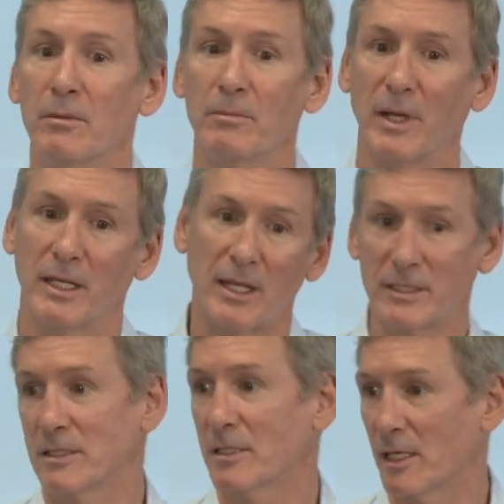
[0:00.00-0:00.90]
but it
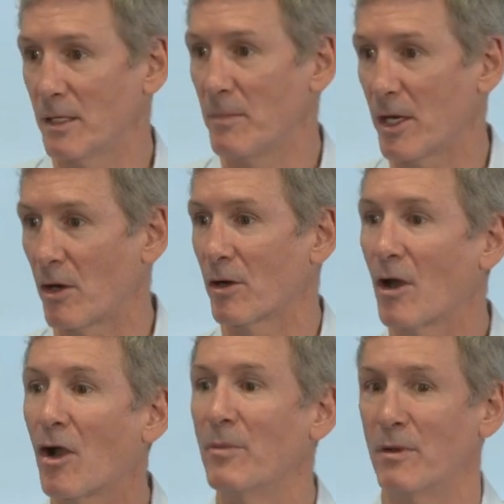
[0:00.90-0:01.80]
isn't going to make our
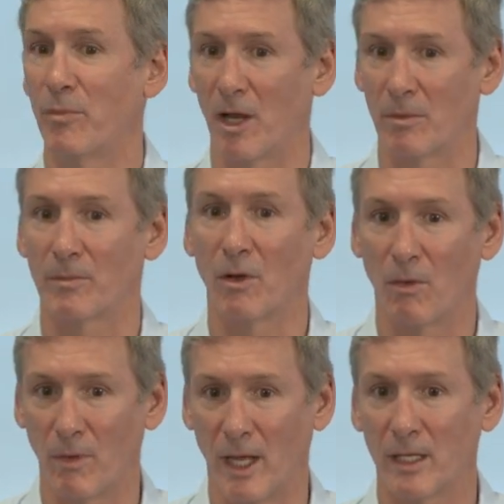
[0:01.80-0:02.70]
carbon problem go
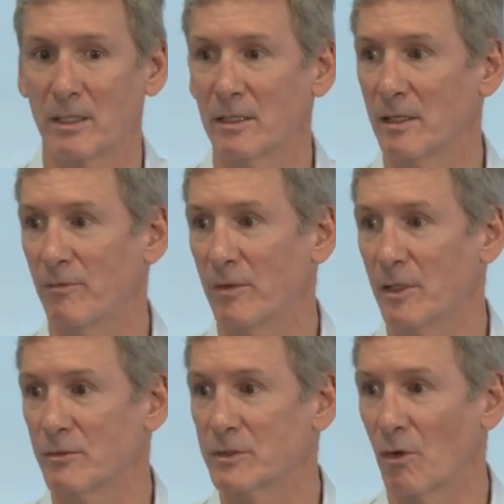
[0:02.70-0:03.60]
away if we
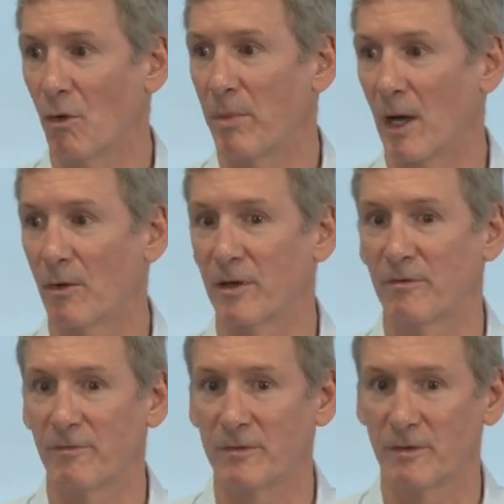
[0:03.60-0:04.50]
use coal power to,
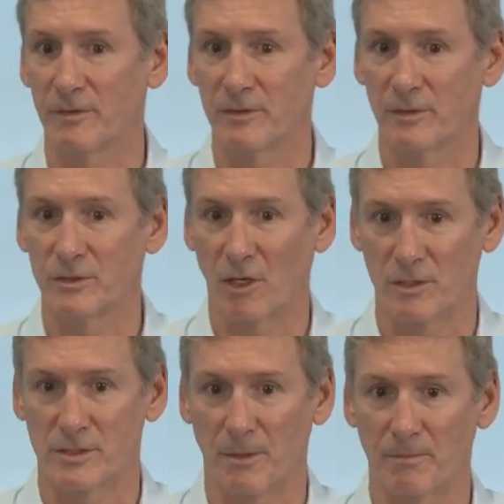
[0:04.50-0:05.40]
to, to
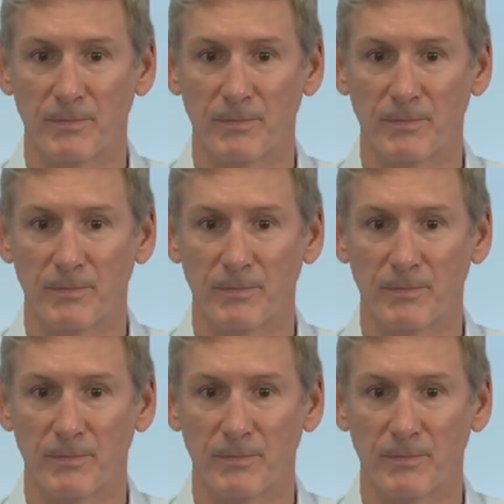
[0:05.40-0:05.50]
charge them.